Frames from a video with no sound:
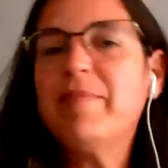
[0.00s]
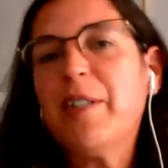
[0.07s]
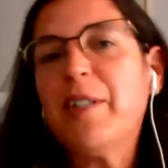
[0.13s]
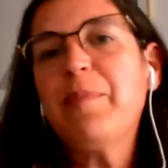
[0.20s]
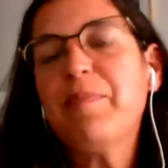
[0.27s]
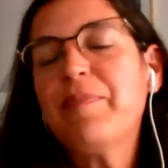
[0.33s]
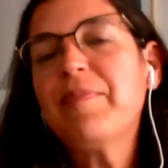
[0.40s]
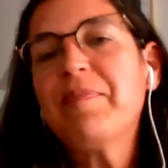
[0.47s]
So
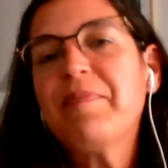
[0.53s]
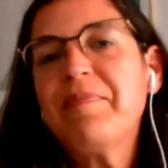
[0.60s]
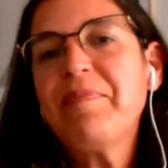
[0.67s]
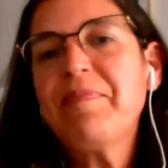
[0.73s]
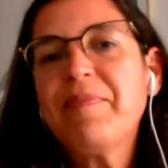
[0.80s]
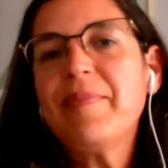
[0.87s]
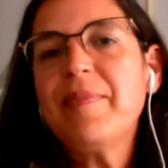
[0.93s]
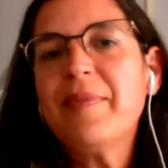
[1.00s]

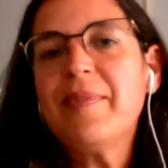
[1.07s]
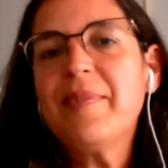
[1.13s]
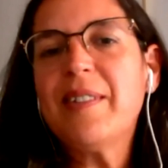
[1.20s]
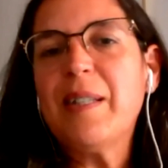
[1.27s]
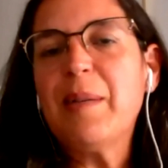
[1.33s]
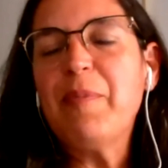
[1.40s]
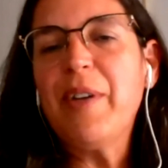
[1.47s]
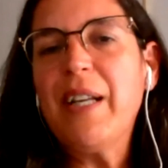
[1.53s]

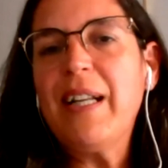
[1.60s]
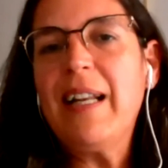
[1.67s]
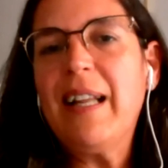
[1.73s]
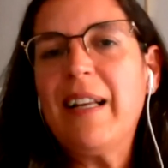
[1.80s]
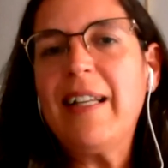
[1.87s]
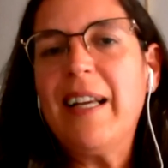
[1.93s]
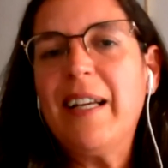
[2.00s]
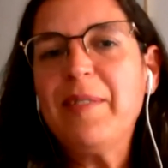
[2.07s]
something
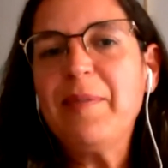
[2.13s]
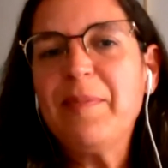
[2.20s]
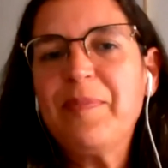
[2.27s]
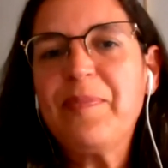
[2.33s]
like that.